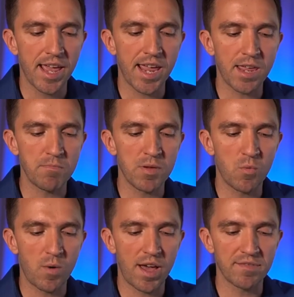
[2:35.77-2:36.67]

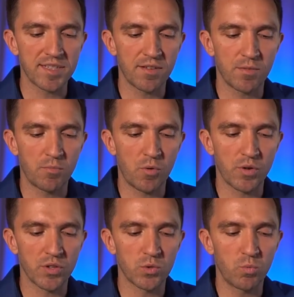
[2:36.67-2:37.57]
APY of
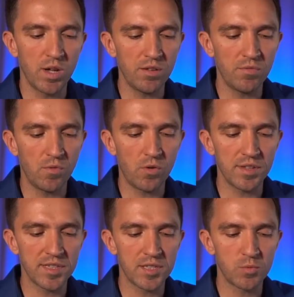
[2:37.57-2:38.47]
7.12, or
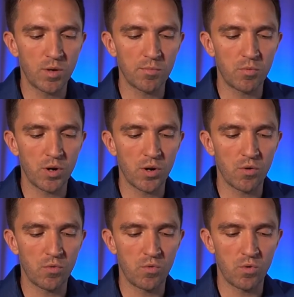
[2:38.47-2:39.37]
this is
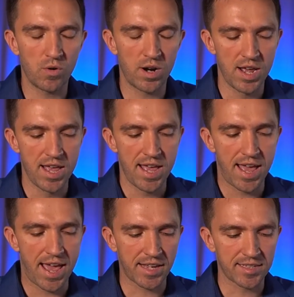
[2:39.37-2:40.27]
1.04
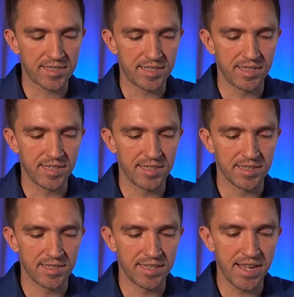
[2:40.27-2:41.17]

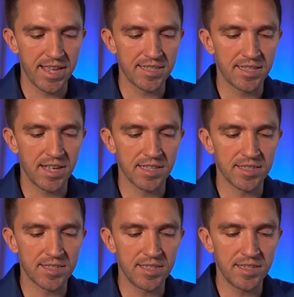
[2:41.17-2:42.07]
XTZ
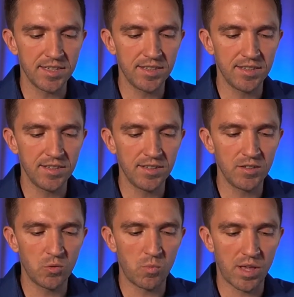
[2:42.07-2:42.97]

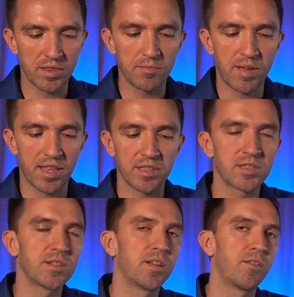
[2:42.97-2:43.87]
until 1
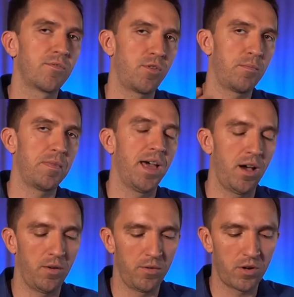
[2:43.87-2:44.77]
month from
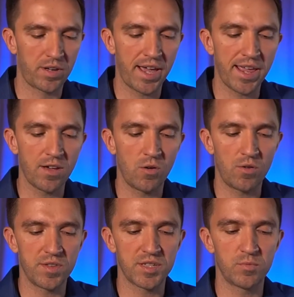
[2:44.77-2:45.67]
now, okay?
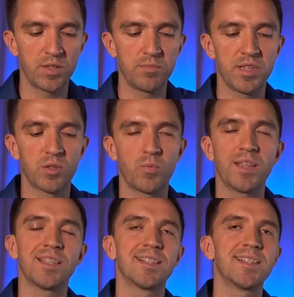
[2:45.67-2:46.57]
Or this will be the
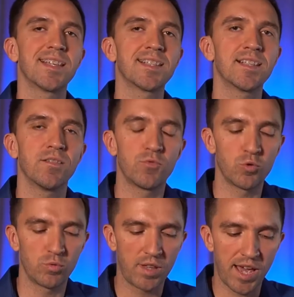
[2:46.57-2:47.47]
26th of
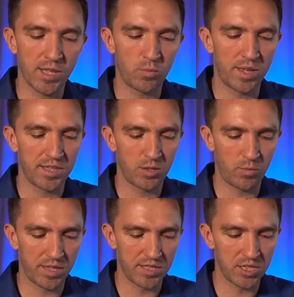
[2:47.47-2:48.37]
July,
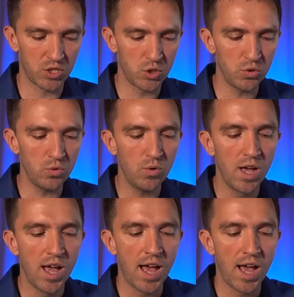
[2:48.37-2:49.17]
2022.